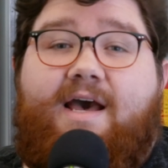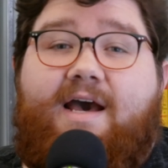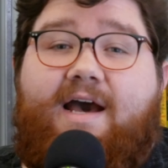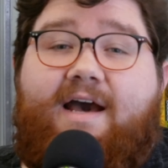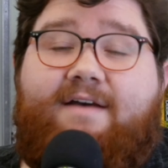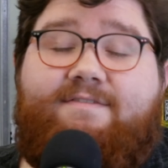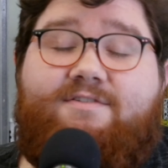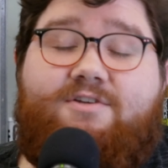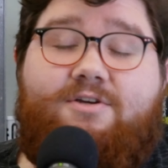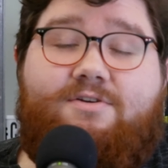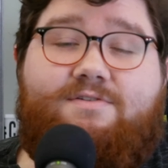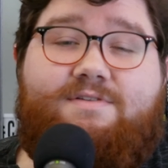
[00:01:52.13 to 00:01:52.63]

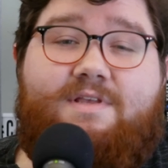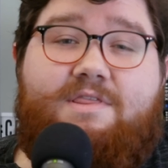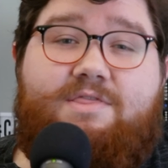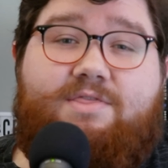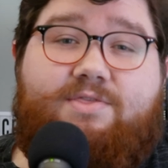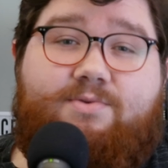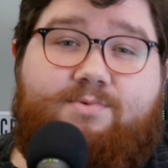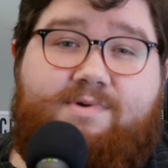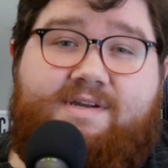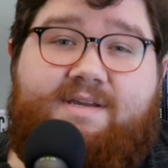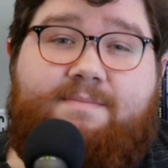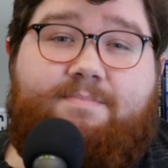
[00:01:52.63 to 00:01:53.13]
I've chosen
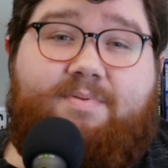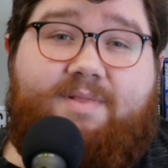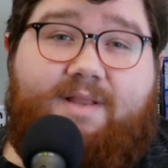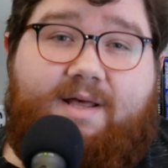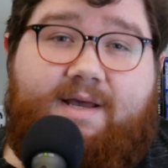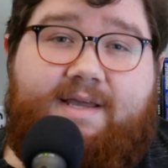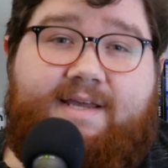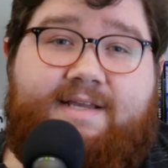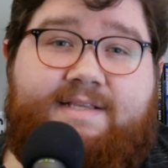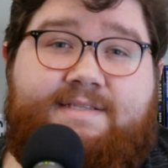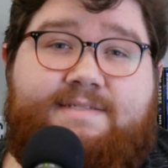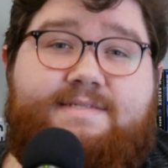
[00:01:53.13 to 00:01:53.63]
three
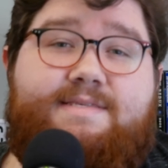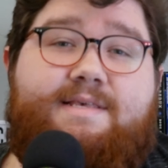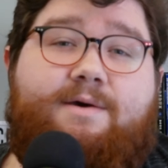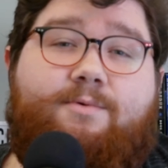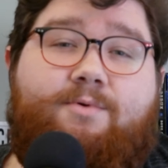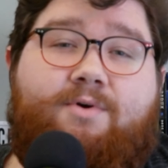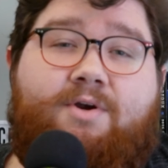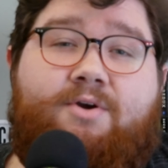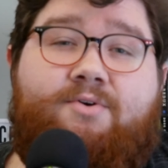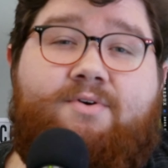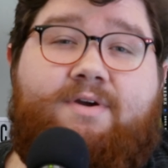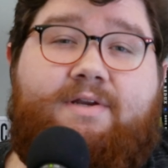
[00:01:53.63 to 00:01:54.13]
plugins that
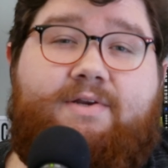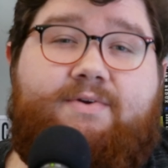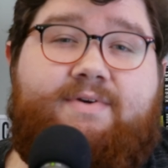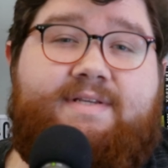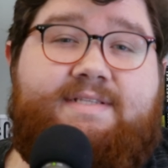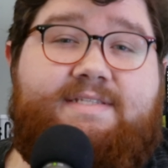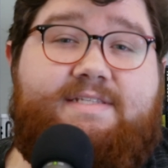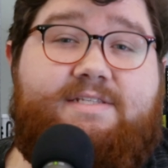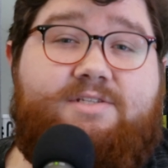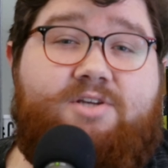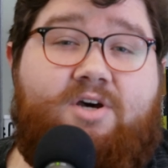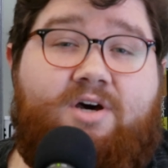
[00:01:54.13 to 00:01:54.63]
we're going to
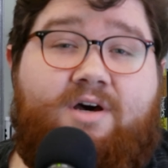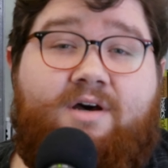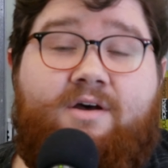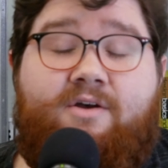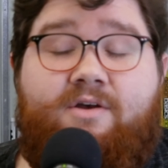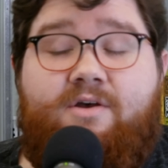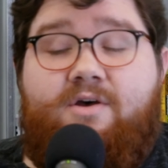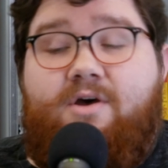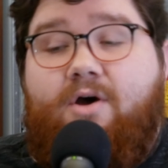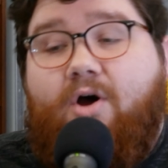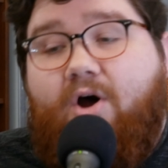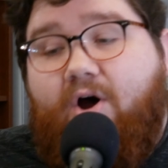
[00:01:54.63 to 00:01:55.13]
install.
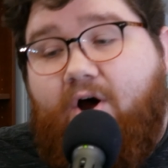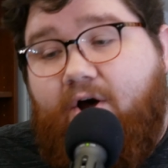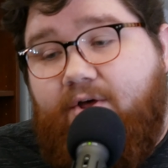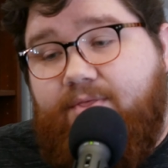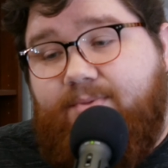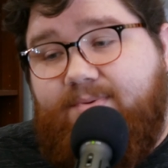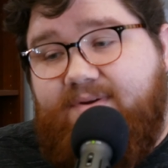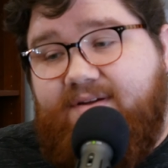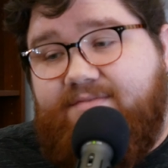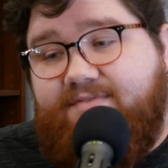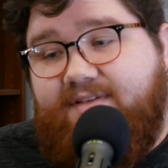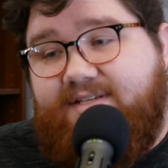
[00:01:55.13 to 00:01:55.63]
All
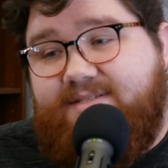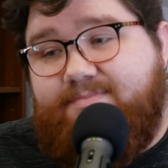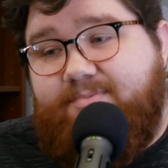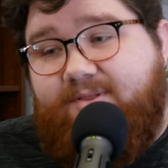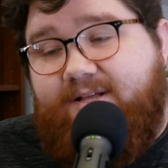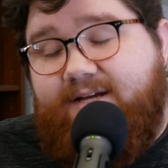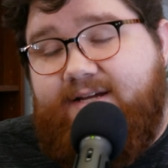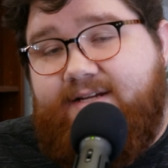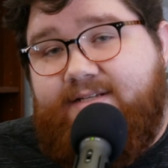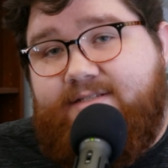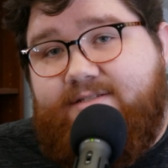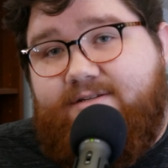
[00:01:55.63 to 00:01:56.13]
three of these
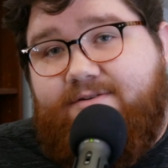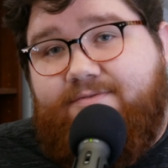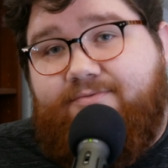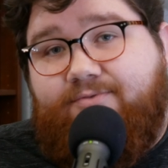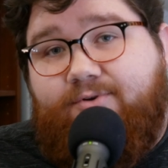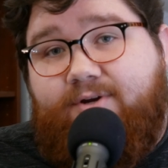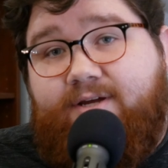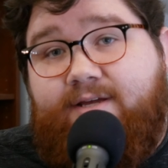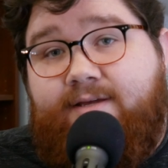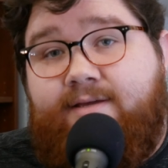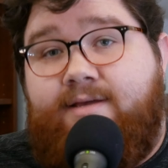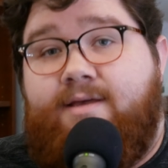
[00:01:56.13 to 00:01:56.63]
plugins are
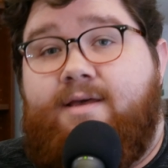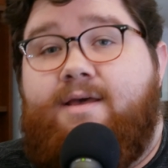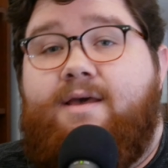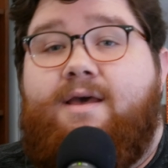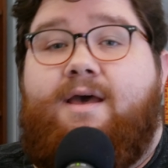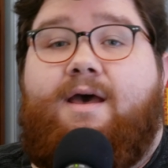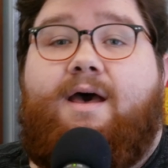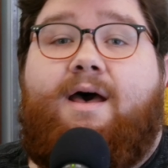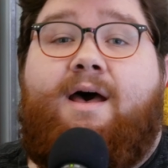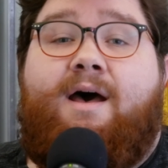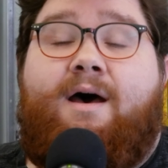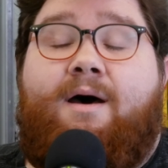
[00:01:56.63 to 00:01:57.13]
free.
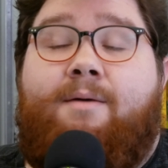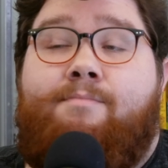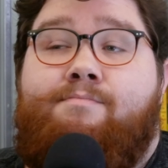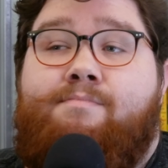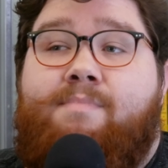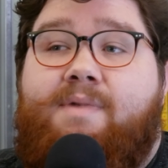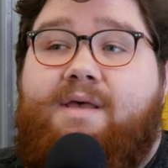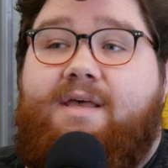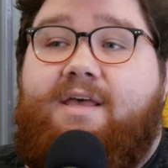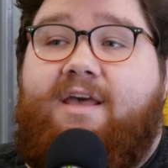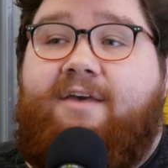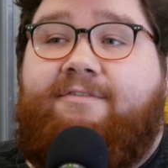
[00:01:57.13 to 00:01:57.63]

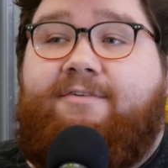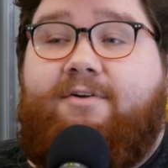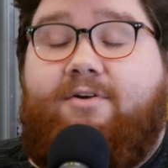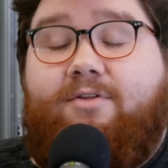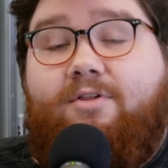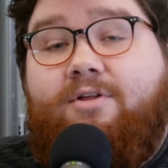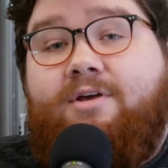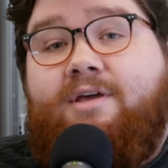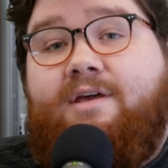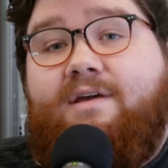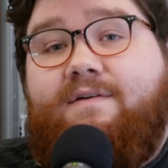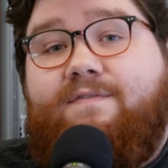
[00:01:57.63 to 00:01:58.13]
Um, if you're
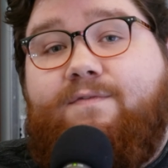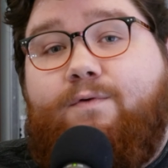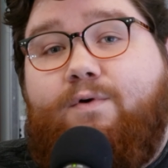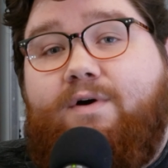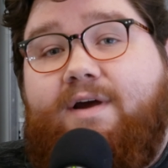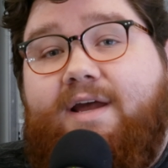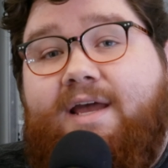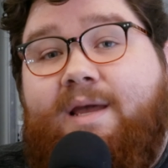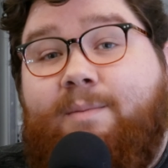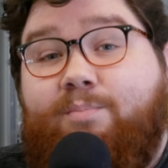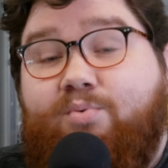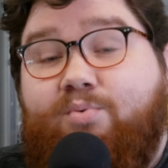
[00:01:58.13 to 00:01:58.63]
looking for a